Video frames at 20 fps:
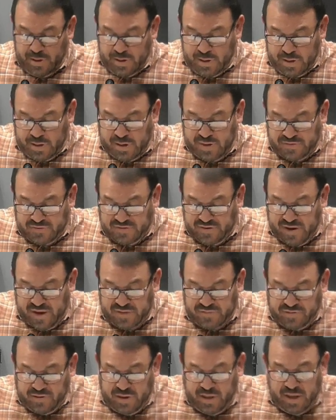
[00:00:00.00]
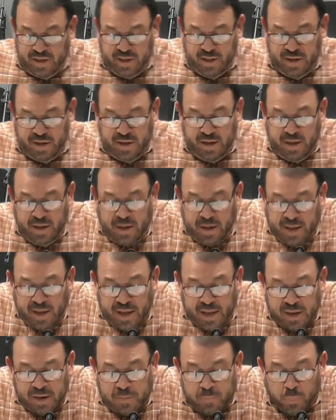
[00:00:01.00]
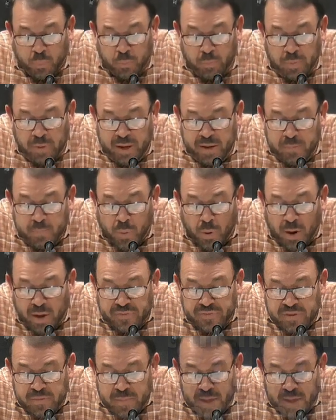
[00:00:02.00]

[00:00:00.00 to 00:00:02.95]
And it says, and, and he brought them